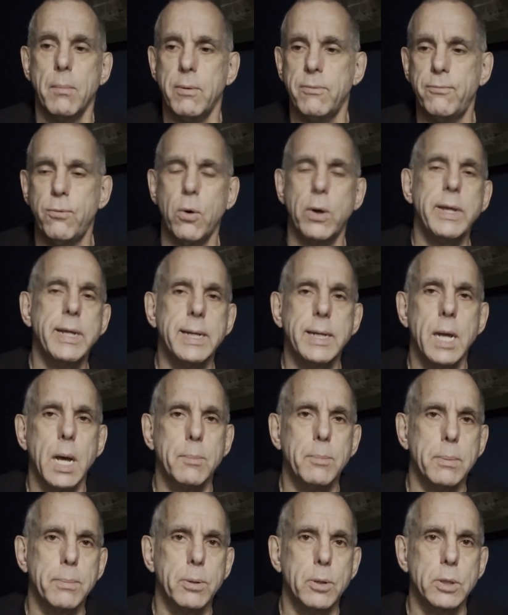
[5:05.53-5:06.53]
before you can
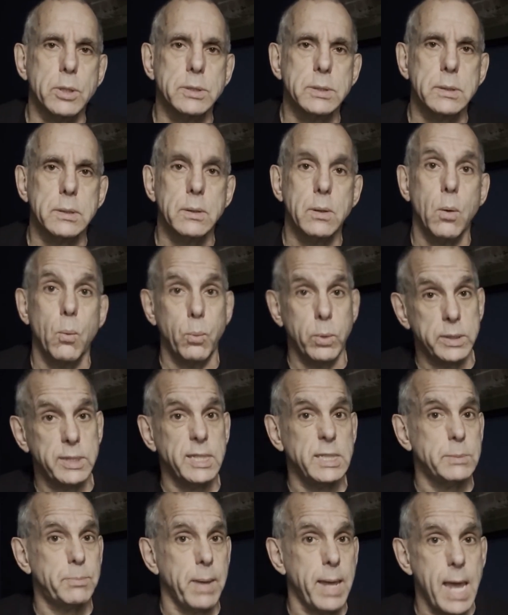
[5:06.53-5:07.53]
help a person with
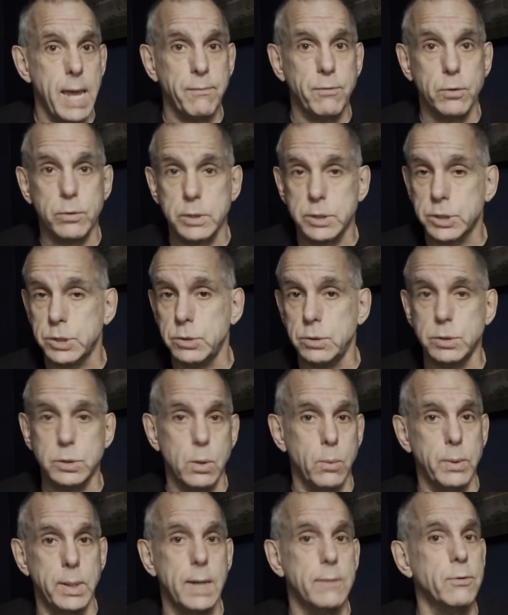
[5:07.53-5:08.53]
these behavior issues or
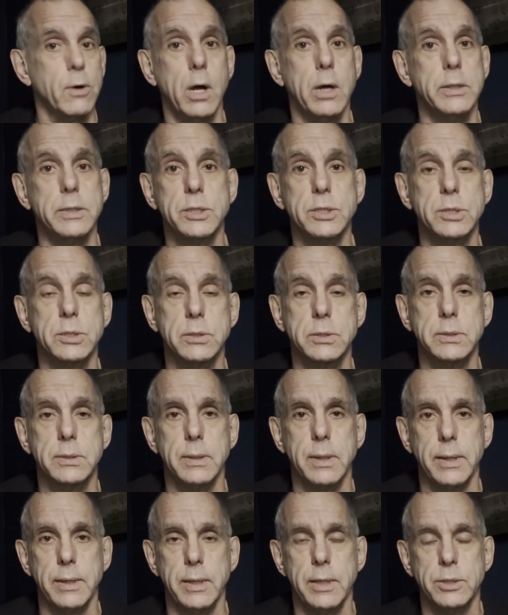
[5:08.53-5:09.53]
whatever other
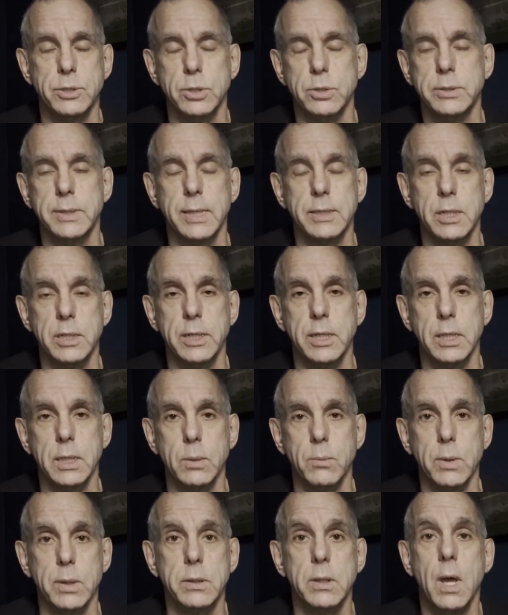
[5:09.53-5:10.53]
issues that they're
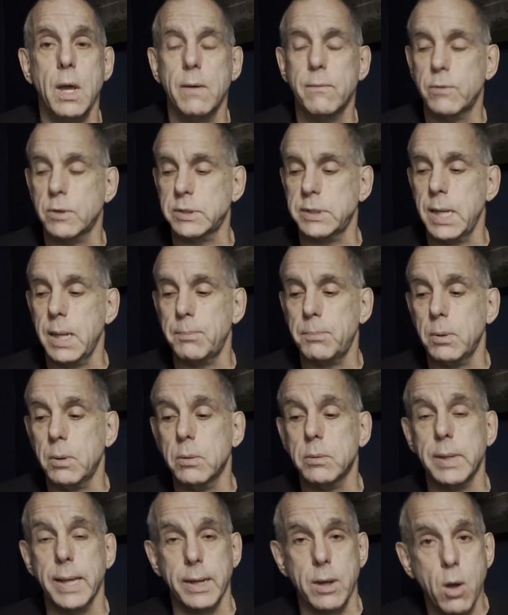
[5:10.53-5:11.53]
dealing with, for
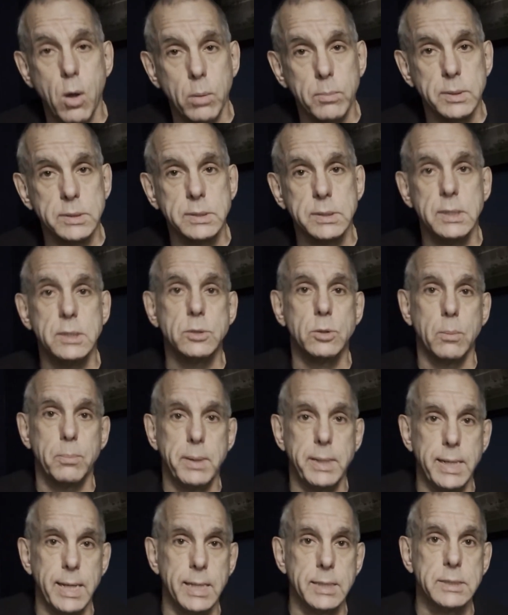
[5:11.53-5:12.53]
example, like homelessness or
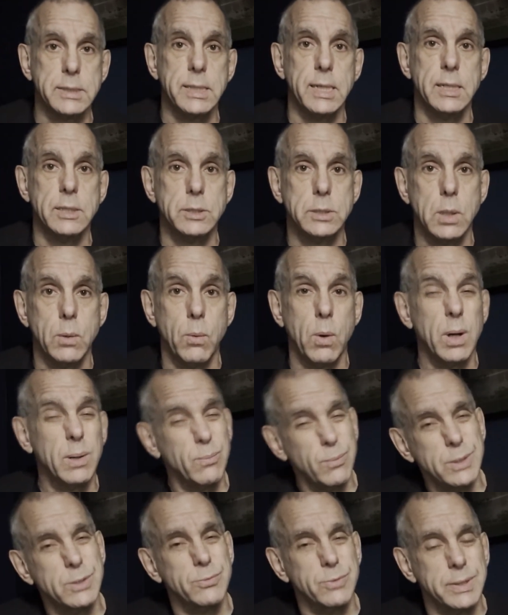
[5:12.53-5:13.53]
PTSD and so on,
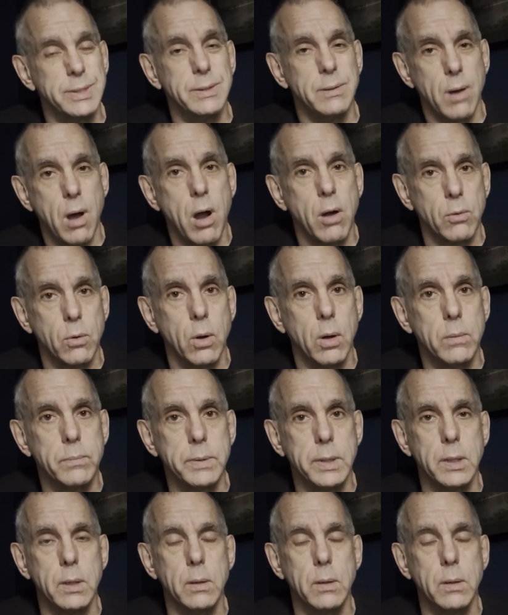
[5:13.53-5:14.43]
which really are all,